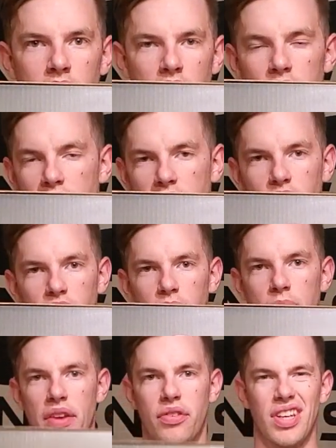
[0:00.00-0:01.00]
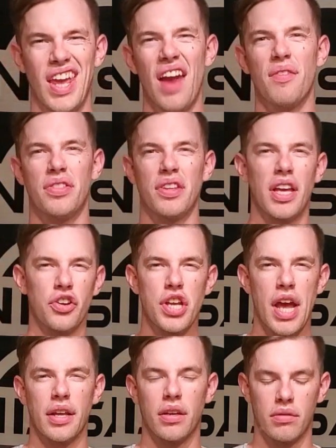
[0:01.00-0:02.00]
And that tells you basically everything that you're
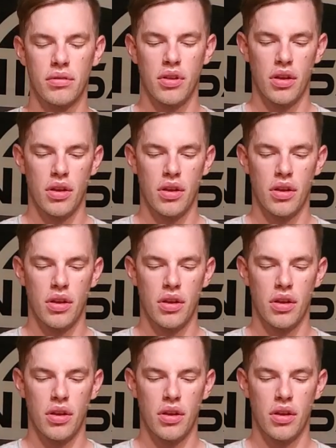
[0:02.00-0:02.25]
getting.